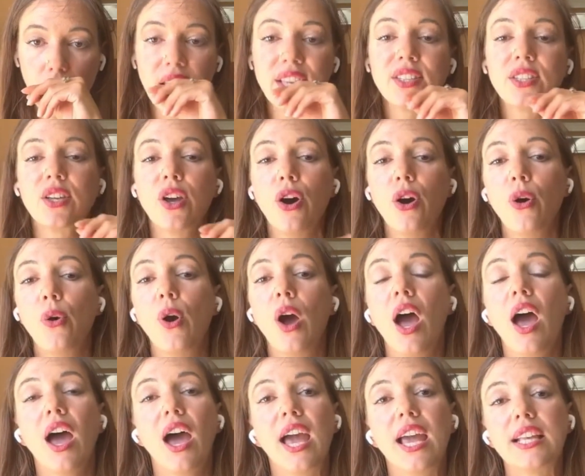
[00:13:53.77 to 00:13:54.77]
So
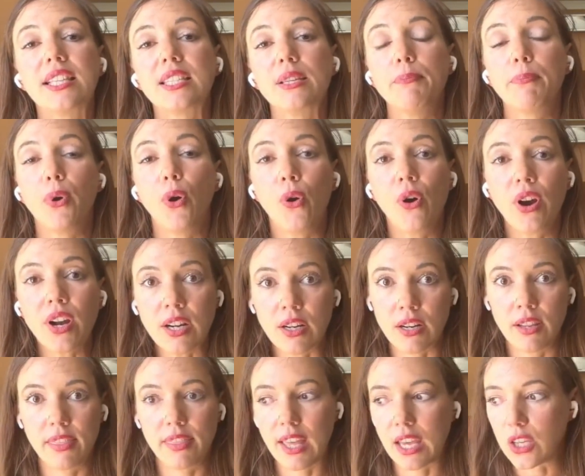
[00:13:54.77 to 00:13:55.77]
it's
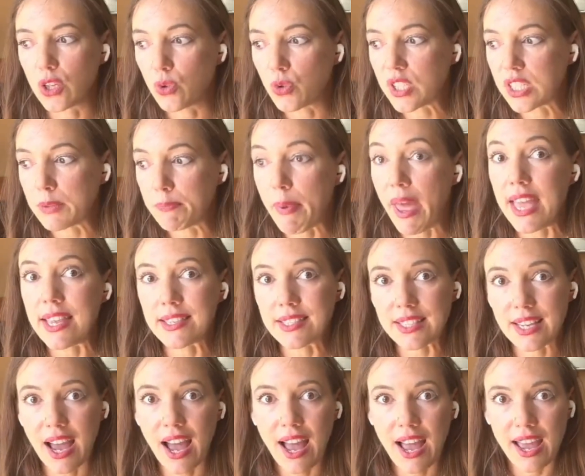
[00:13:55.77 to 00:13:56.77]
important that you spend
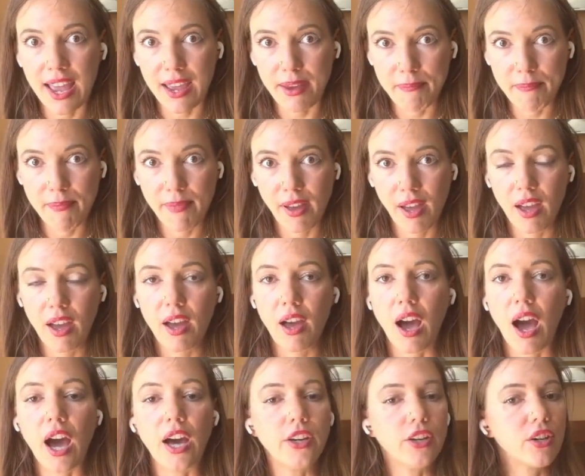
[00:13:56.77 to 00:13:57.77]
time
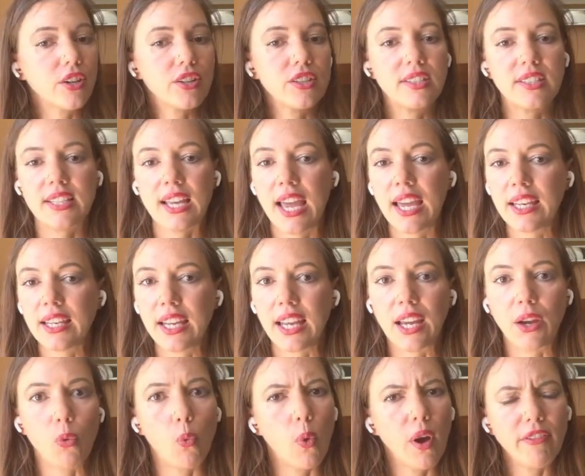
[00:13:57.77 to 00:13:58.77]

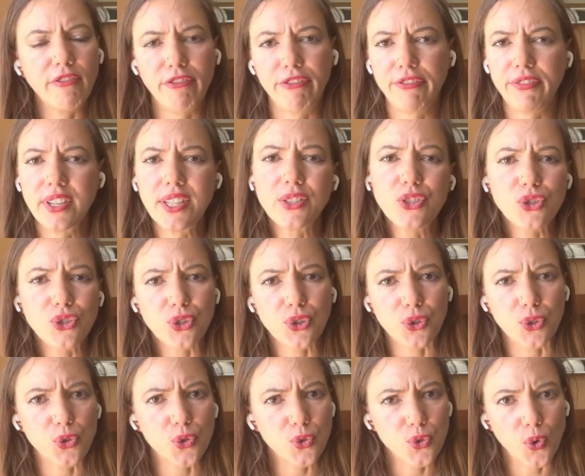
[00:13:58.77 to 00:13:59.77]
understanding what feeds your
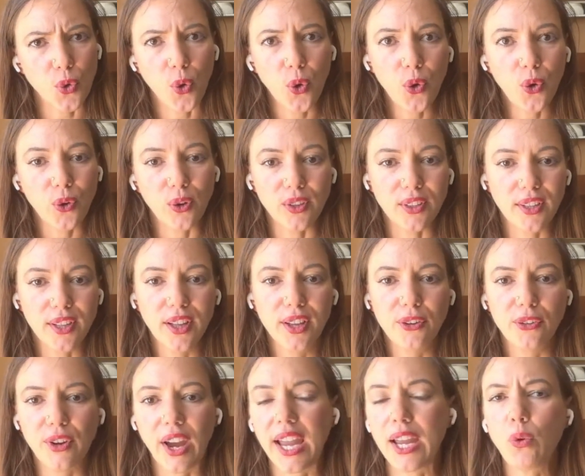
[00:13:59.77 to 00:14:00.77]
soul,
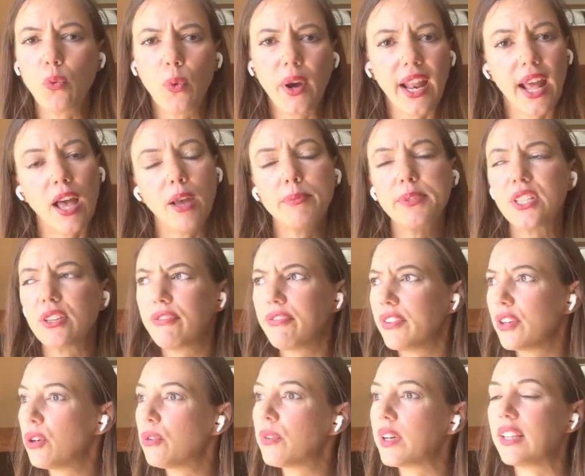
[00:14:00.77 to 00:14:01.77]
right? What helps you
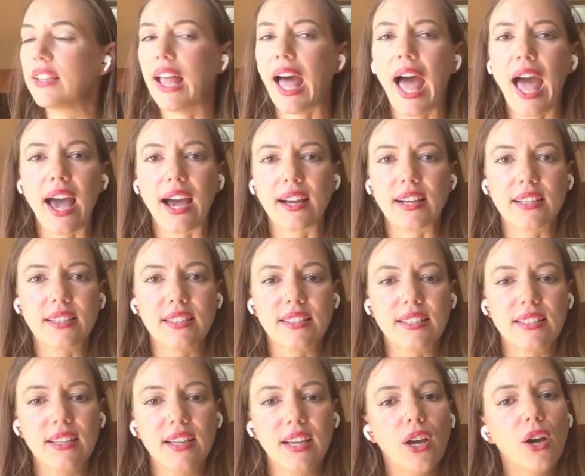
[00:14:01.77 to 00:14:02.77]
feel
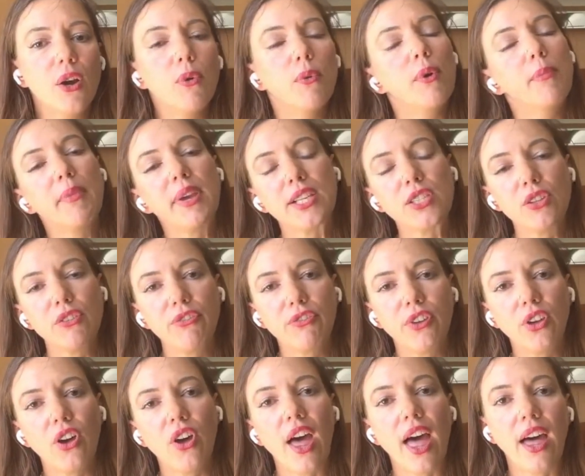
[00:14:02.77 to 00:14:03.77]
relaxed? What makes you
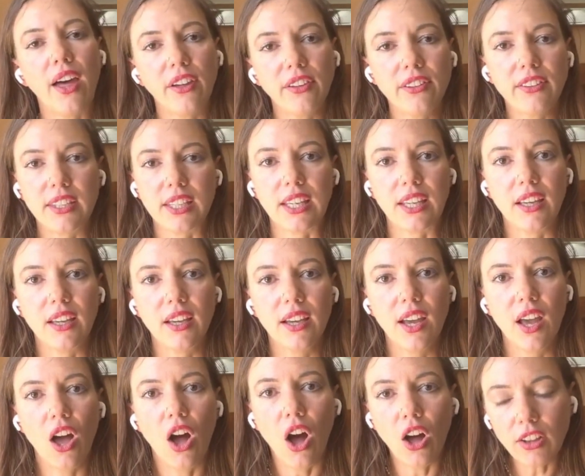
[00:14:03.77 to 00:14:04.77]
feel healthy?
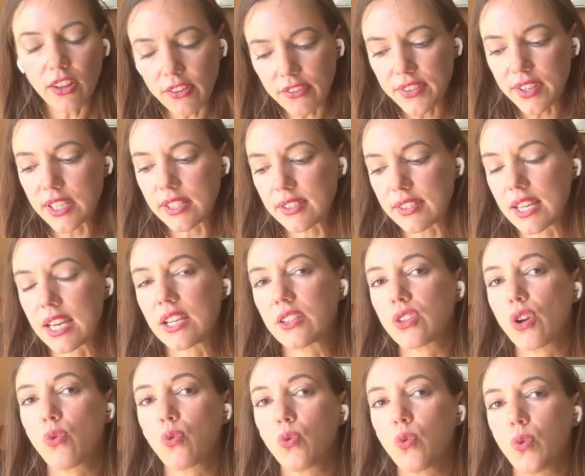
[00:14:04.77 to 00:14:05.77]
All of these things
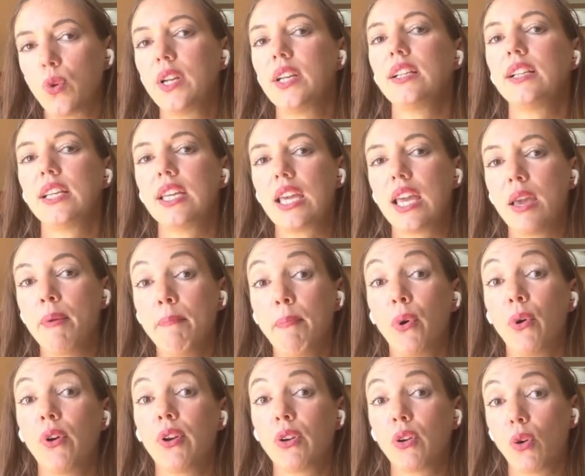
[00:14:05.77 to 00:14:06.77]
are really
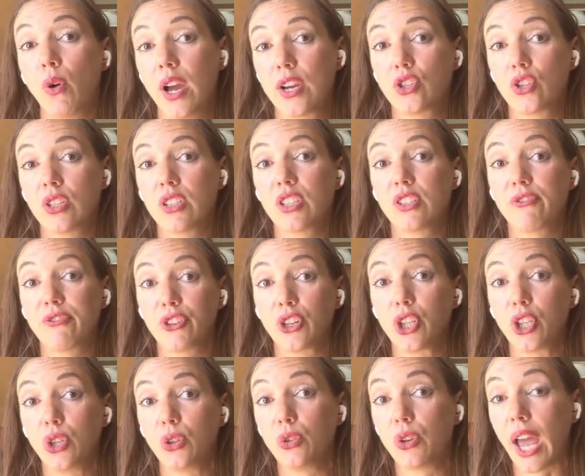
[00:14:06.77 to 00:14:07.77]
important questions for
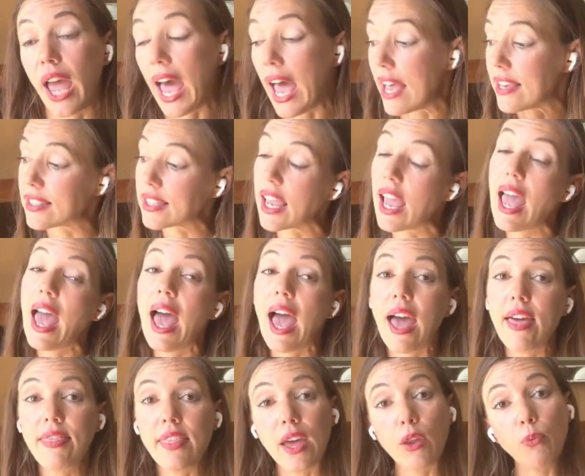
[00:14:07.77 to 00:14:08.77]
you to ask.
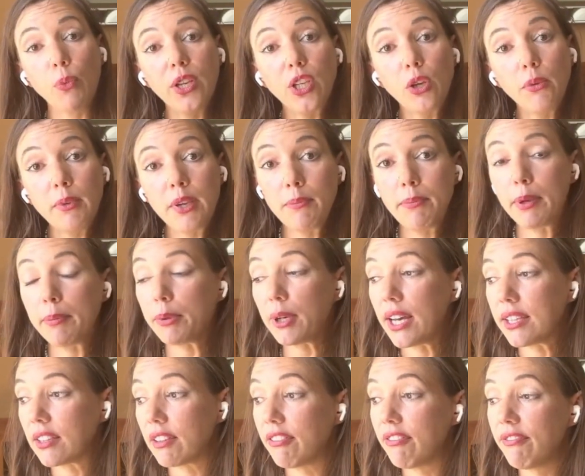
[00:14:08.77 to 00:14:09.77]
And then when you meet people
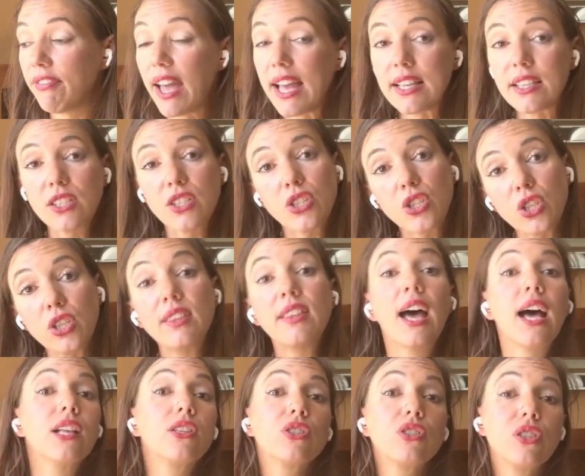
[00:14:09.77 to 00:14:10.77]
at the fence,
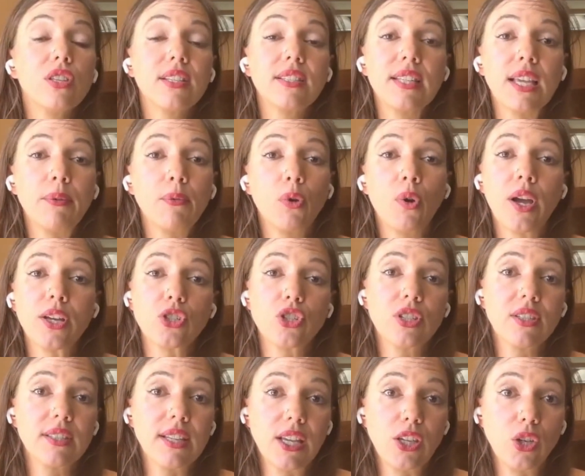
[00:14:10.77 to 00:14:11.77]
that's the same
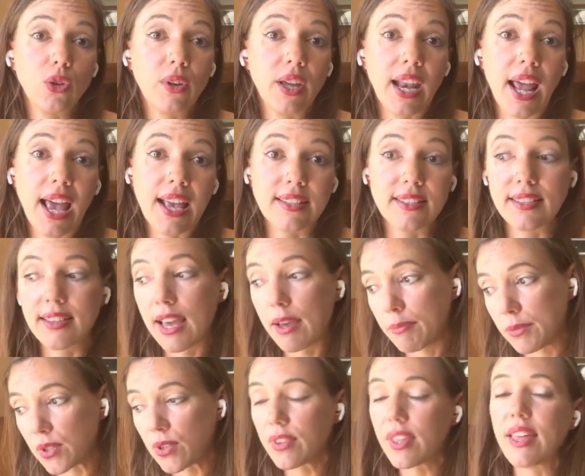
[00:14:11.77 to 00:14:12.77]
questions that you can ask
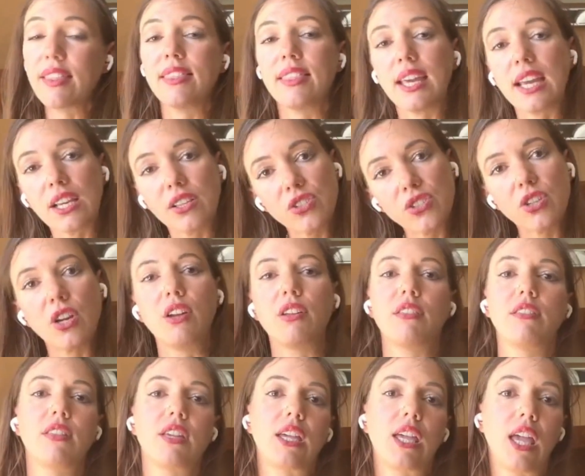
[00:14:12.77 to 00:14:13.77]
them so that they start
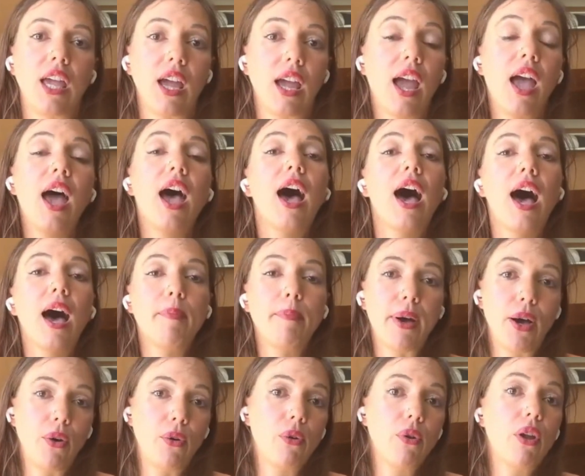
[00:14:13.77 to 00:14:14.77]
thinking
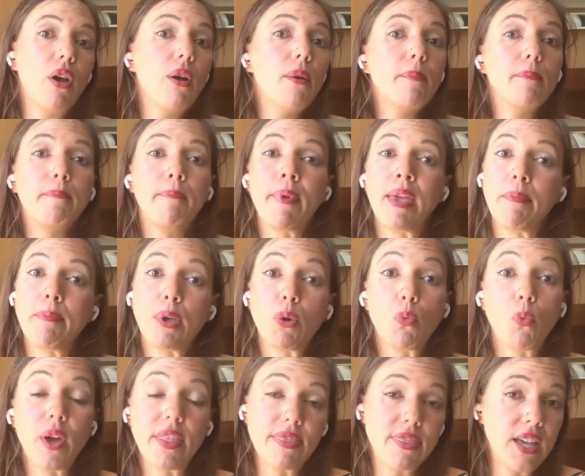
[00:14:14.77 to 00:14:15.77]
about maybe
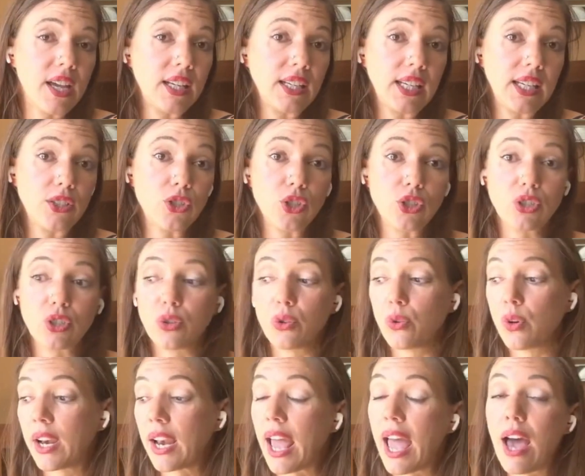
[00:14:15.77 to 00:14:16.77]
what they need to
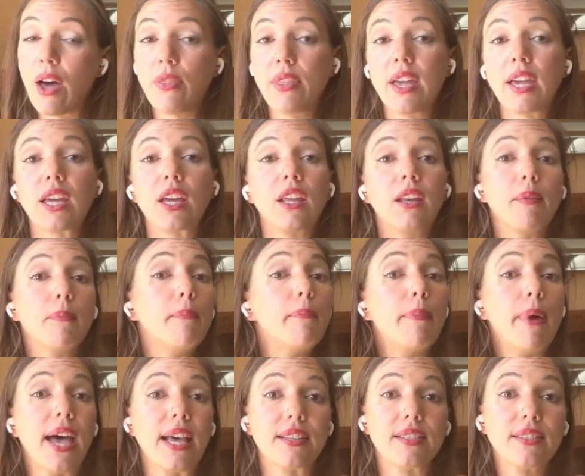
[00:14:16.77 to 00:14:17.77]
do and how they can
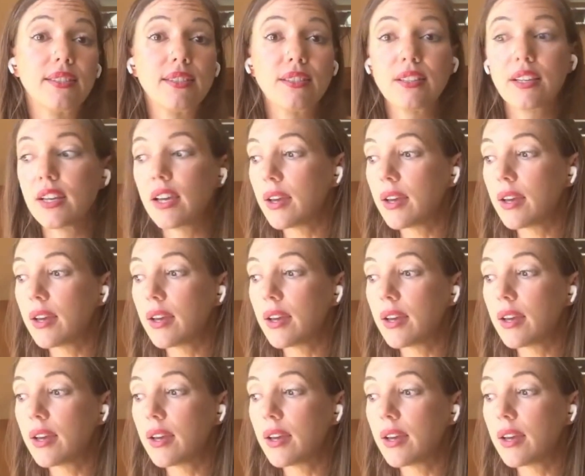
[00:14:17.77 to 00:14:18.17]
best